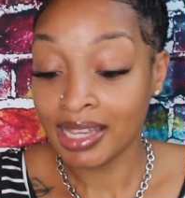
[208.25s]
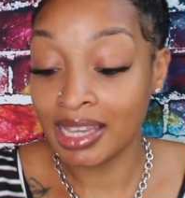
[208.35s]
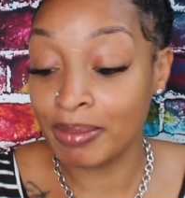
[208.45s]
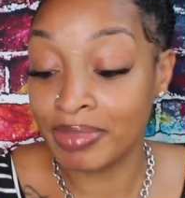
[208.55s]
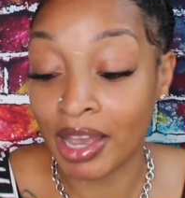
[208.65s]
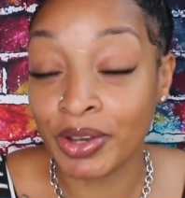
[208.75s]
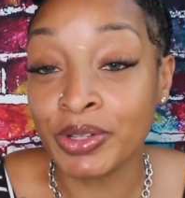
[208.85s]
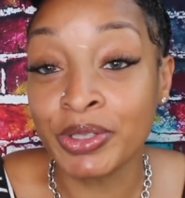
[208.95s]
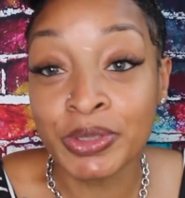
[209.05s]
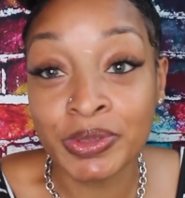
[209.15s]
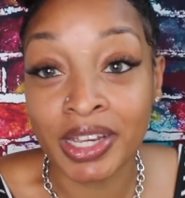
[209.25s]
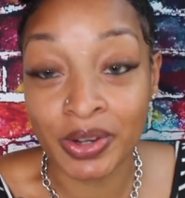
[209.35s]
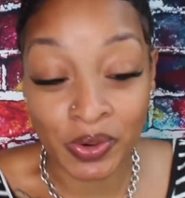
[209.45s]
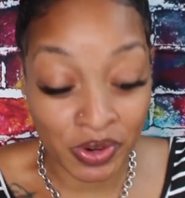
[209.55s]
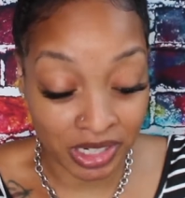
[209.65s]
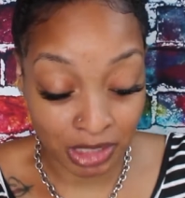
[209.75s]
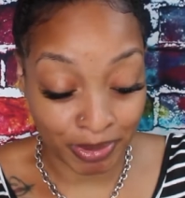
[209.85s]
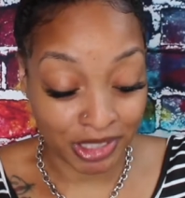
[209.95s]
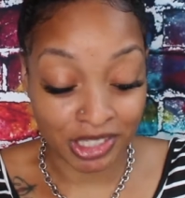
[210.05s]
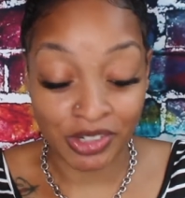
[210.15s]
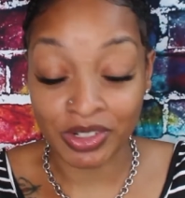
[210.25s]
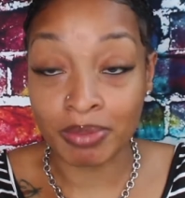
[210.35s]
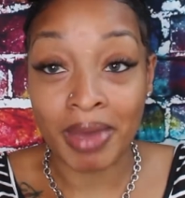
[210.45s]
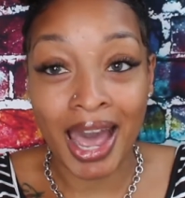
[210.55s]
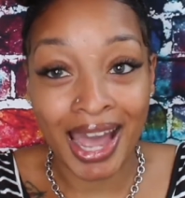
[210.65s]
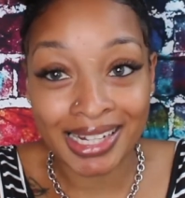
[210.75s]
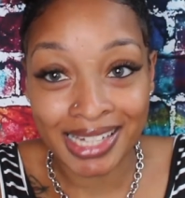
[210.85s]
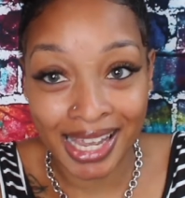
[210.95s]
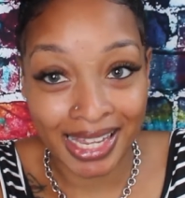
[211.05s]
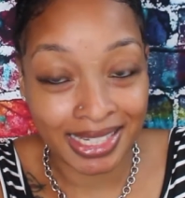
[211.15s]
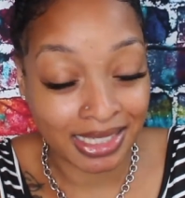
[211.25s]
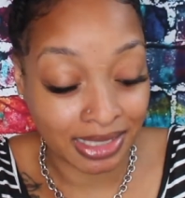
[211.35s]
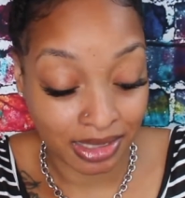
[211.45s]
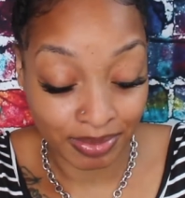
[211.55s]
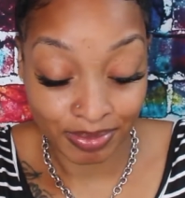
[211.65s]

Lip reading: Keep that glue in order, especially on them hot days.